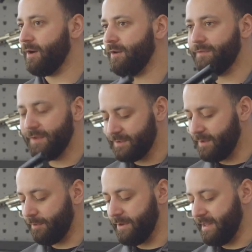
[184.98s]
barrel, fills
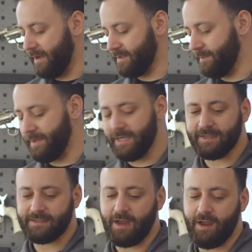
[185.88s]
to 3000
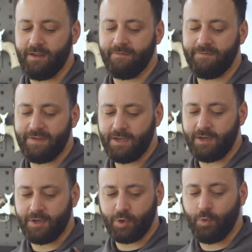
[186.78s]
PSI
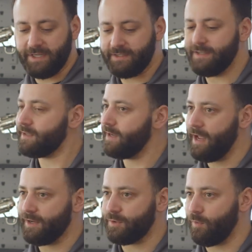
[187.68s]
via a quick
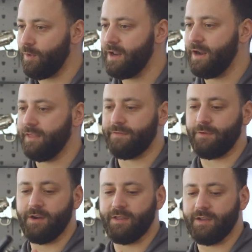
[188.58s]
disconnect right on the
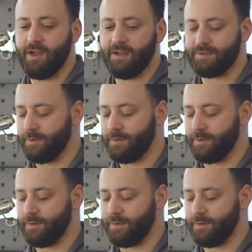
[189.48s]
front of the gun,